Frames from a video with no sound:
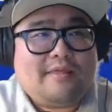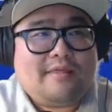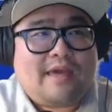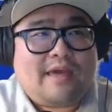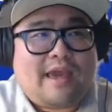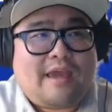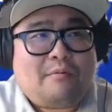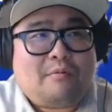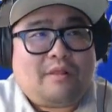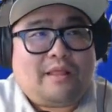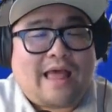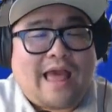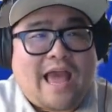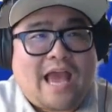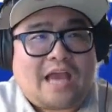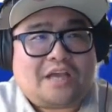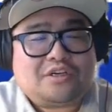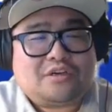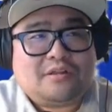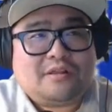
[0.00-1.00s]
they will
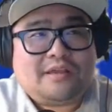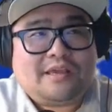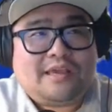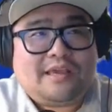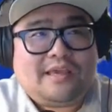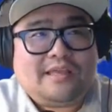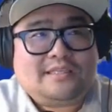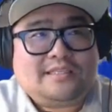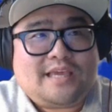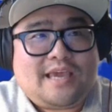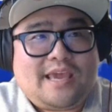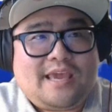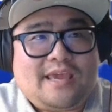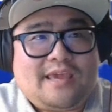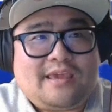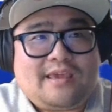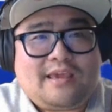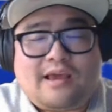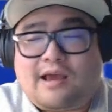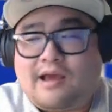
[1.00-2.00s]
actually take
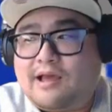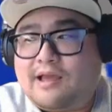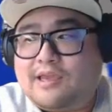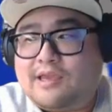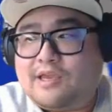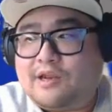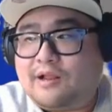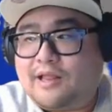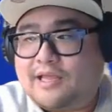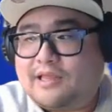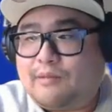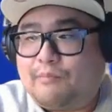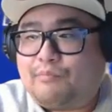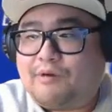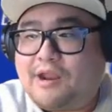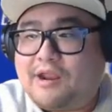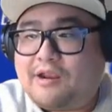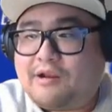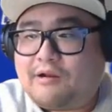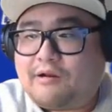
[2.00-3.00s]
like the
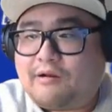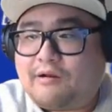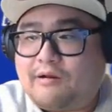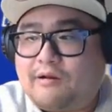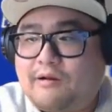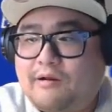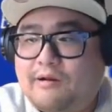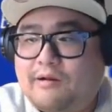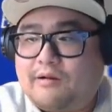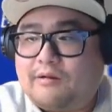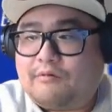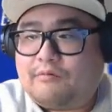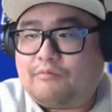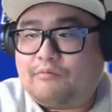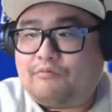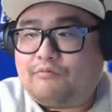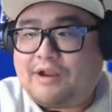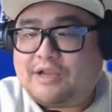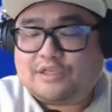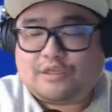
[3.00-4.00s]
breaker
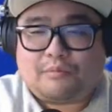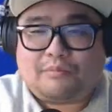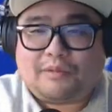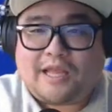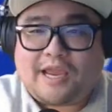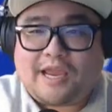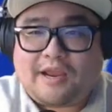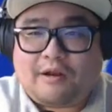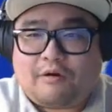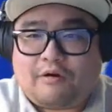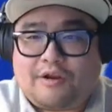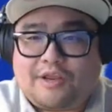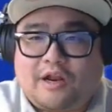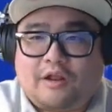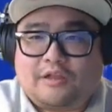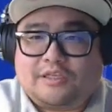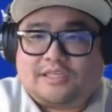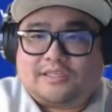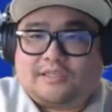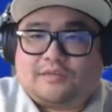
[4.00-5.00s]
razor blade or,
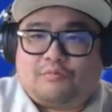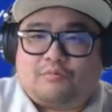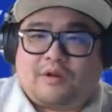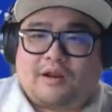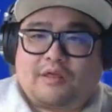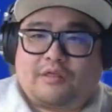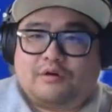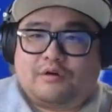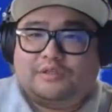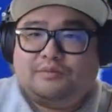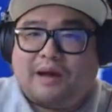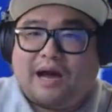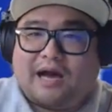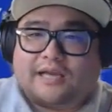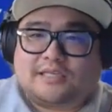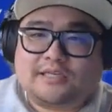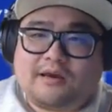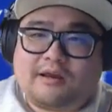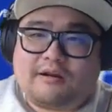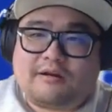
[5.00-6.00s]
just one of those
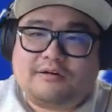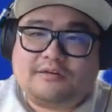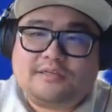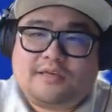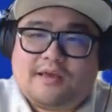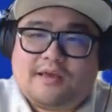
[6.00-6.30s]
box cutters,